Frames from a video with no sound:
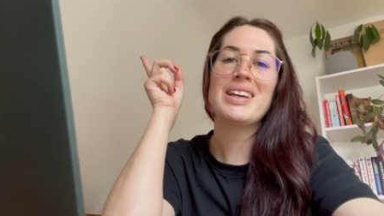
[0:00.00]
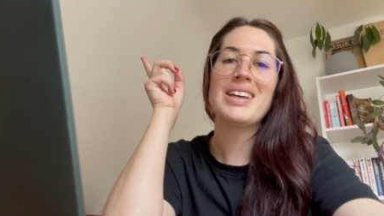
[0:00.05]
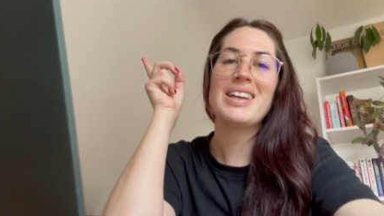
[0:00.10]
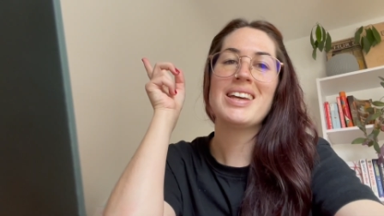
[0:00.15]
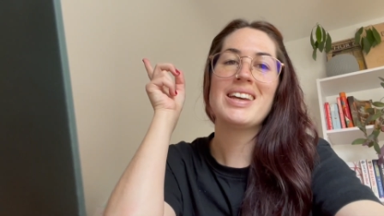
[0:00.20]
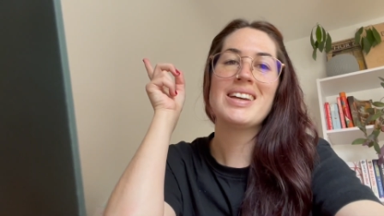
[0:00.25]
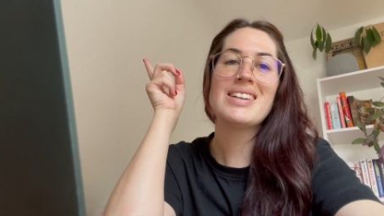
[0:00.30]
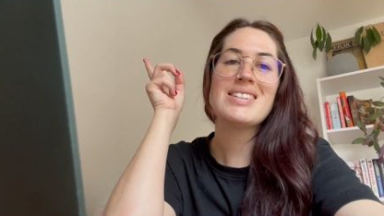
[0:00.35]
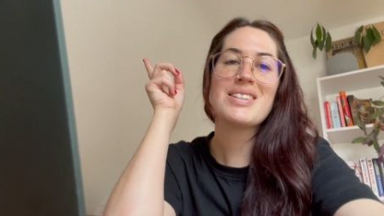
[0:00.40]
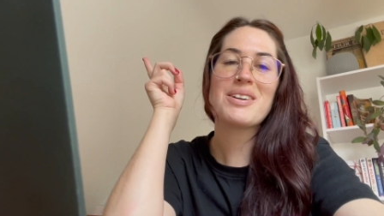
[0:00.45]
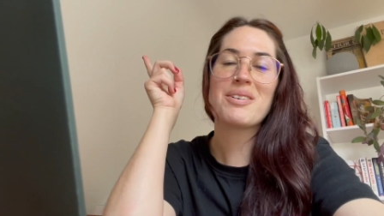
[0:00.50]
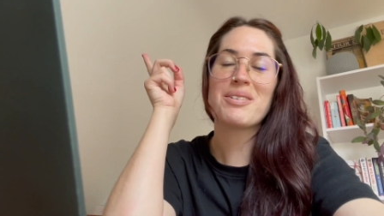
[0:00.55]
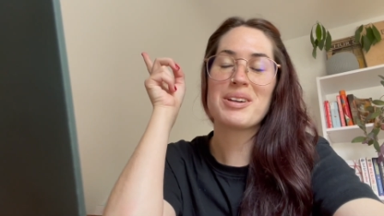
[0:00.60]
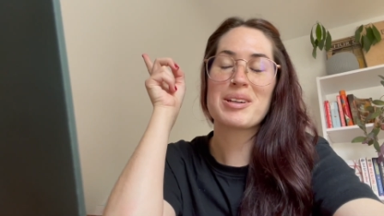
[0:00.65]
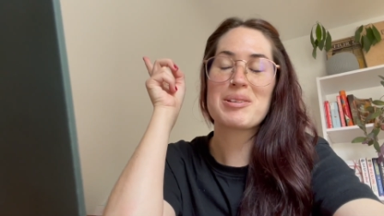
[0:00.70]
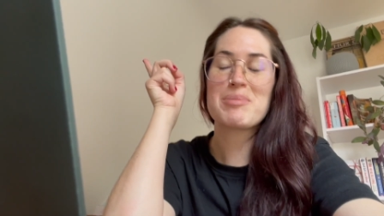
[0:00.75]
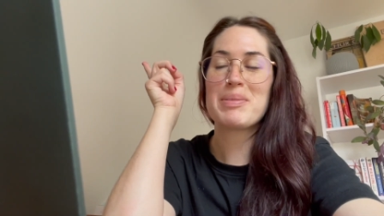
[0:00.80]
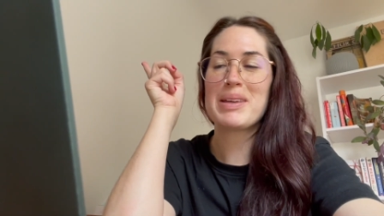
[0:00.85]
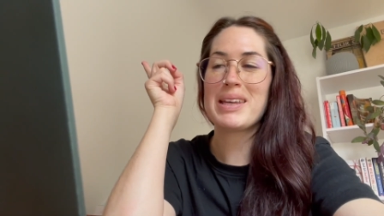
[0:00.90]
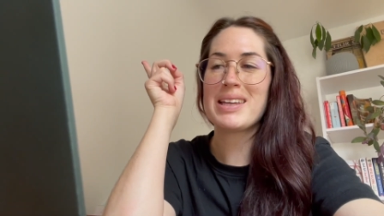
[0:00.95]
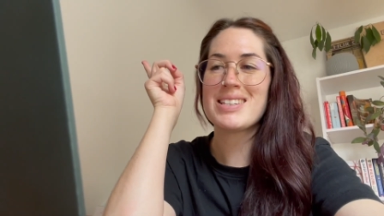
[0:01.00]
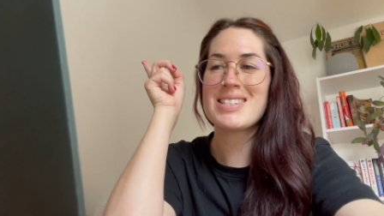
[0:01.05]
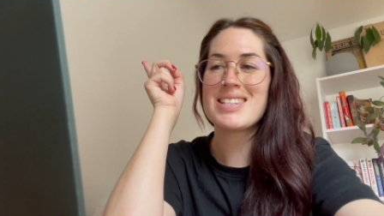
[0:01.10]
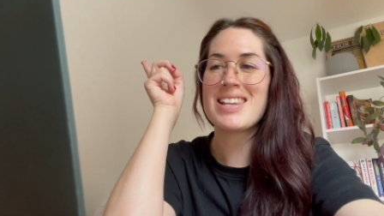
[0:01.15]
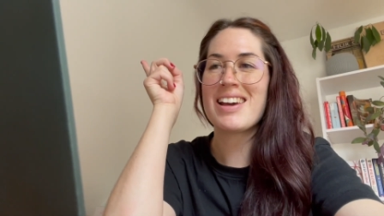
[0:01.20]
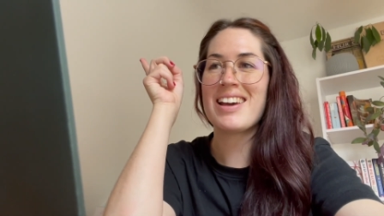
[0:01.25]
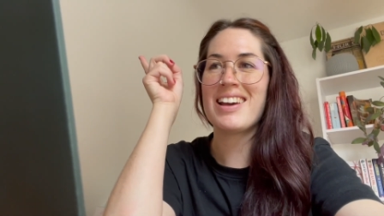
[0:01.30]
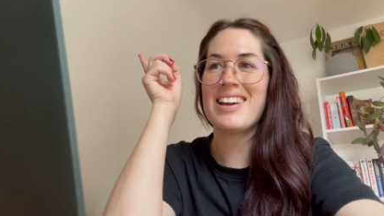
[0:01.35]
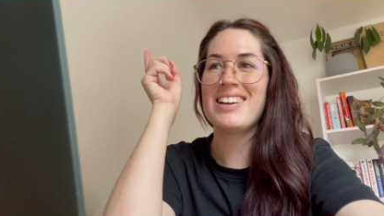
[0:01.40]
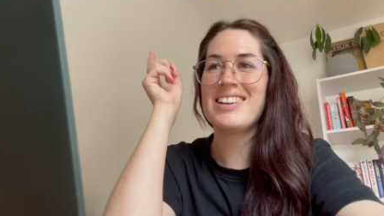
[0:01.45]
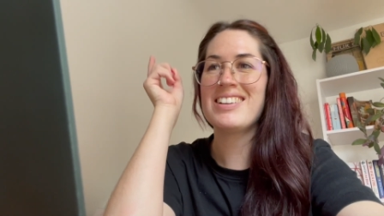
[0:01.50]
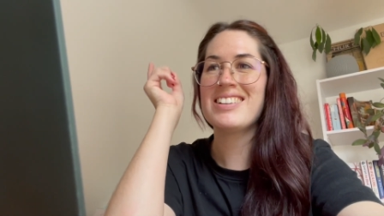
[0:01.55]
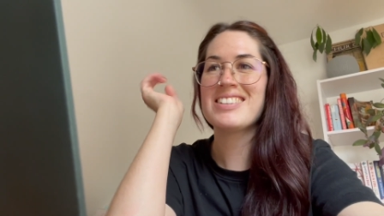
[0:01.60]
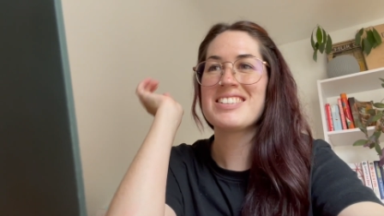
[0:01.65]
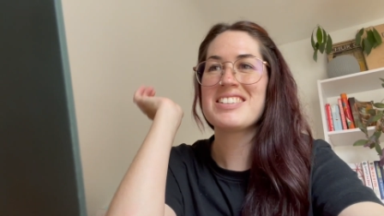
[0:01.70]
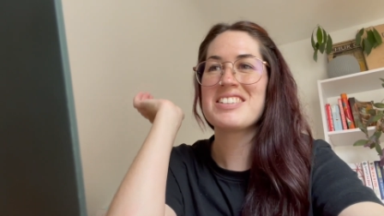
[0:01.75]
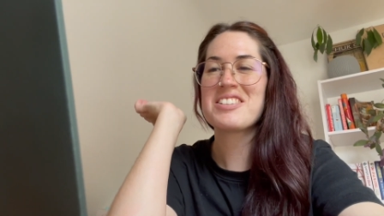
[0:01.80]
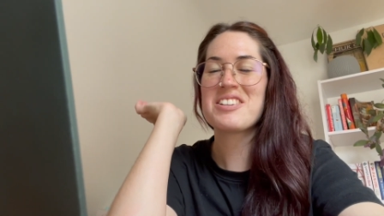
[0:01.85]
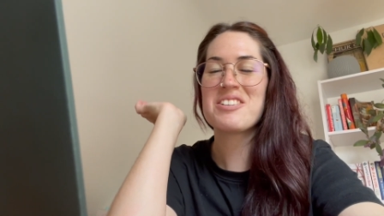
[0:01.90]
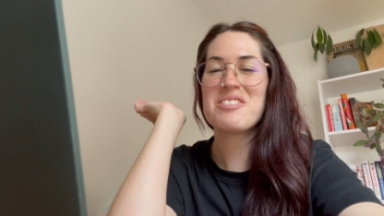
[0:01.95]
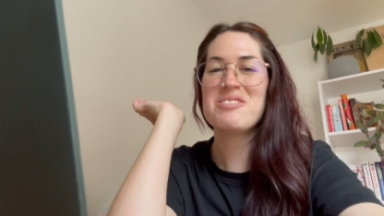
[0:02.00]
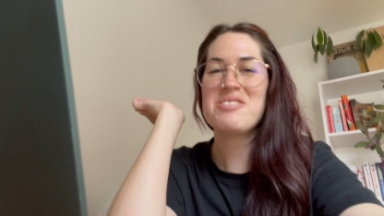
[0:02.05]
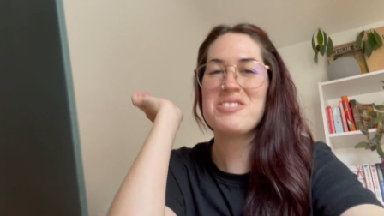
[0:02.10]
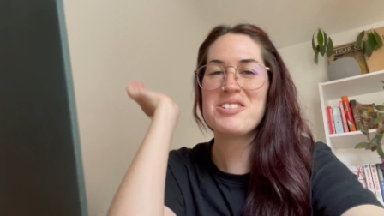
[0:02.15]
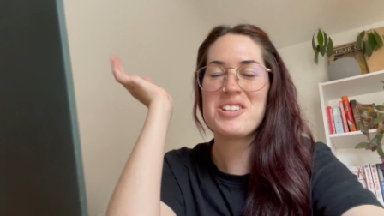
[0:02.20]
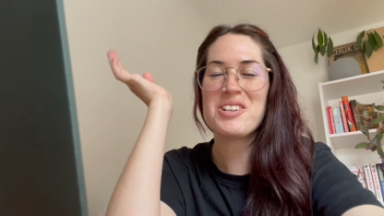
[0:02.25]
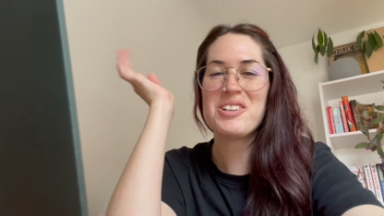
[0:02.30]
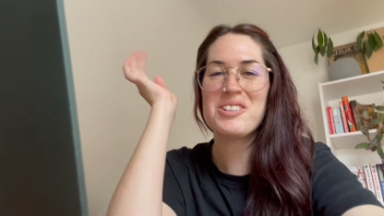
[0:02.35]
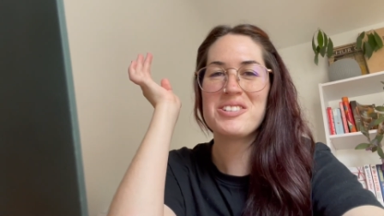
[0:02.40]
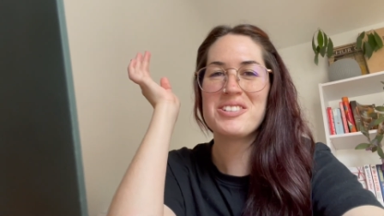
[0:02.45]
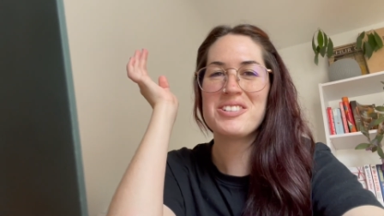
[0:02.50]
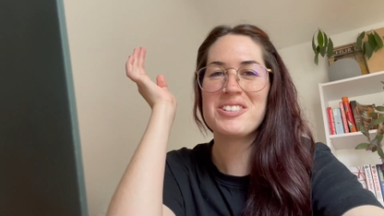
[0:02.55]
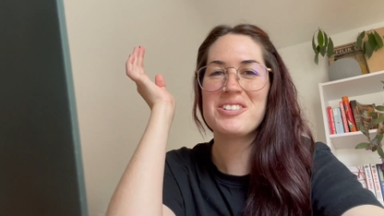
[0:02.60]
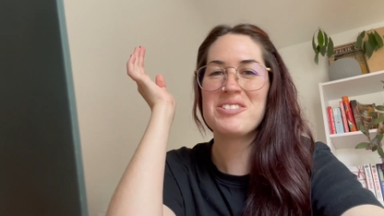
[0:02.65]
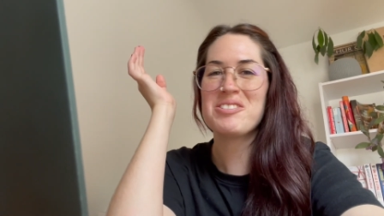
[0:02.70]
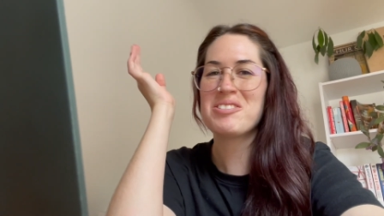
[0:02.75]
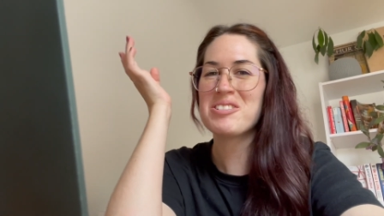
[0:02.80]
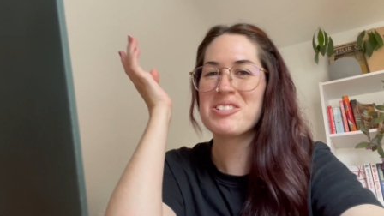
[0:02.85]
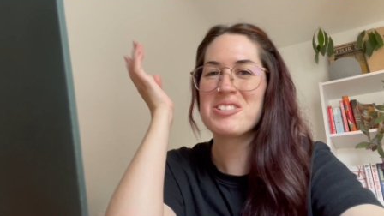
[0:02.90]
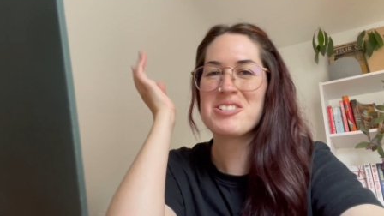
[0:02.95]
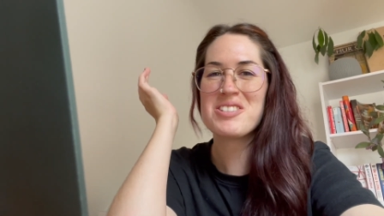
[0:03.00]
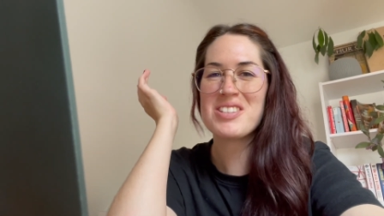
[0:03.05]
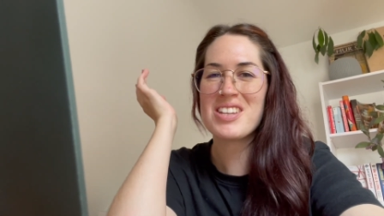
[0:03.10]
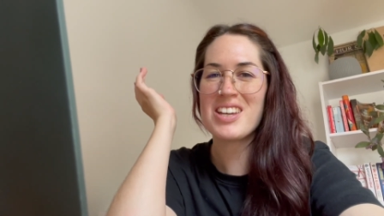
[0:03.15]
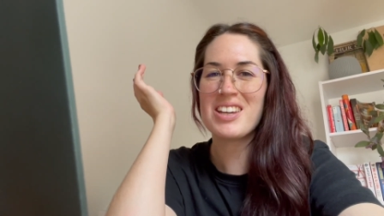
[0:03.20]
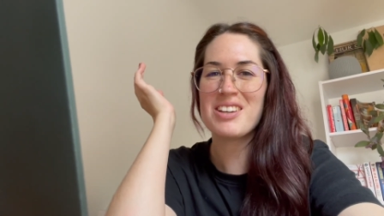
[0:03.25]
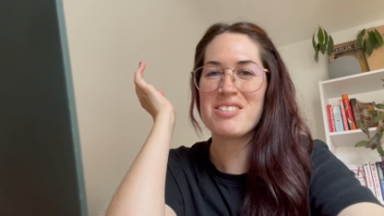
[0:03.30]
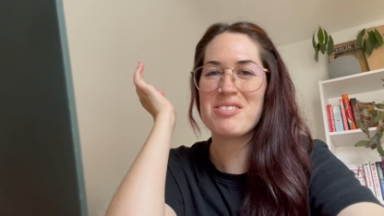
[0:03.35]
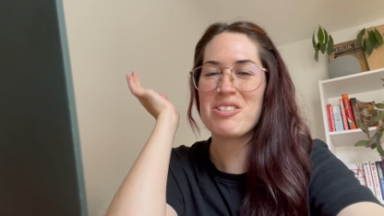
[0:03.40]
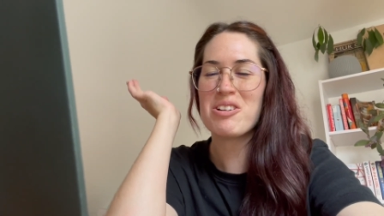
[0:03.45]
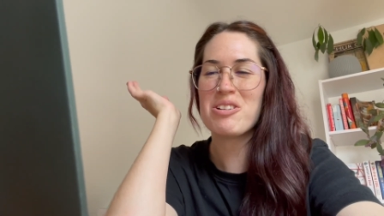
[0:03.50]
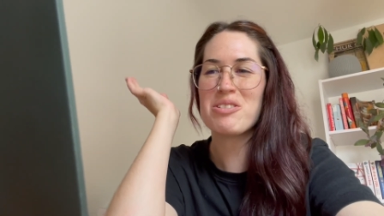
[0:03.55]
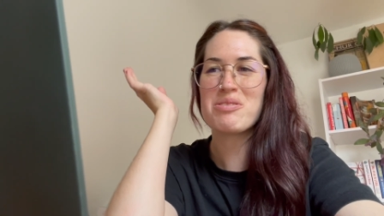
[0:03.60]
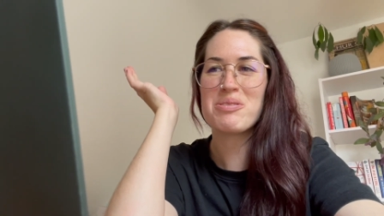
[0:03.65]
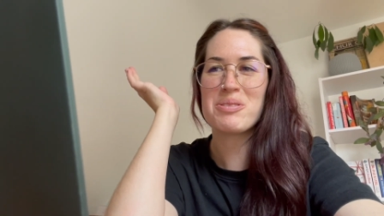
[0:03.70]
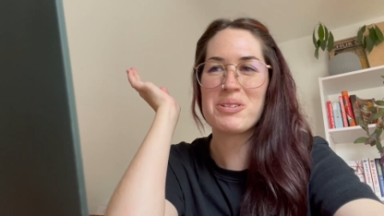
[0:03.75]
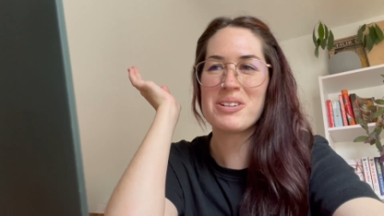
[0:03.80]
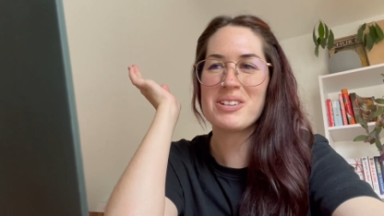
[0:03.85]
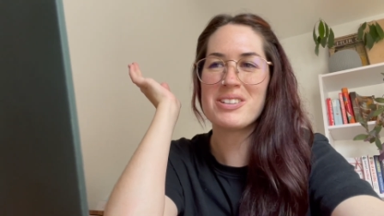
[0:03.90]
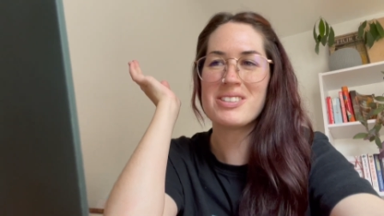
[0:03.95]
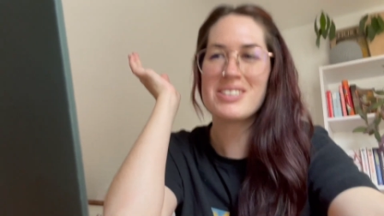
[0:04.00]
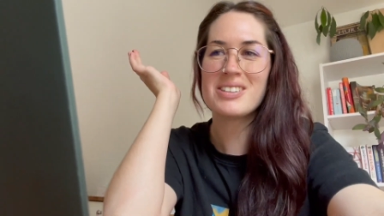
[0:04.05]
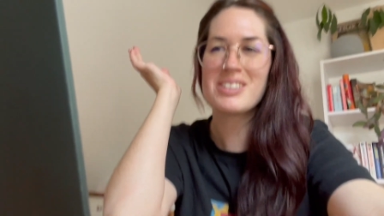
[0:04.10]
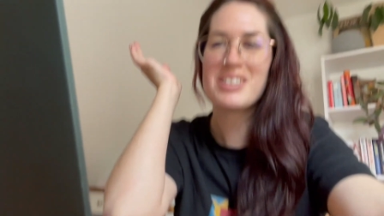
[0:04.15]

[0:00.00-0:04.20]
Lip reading: here's a quick PSA. Don't turn autosave off Word,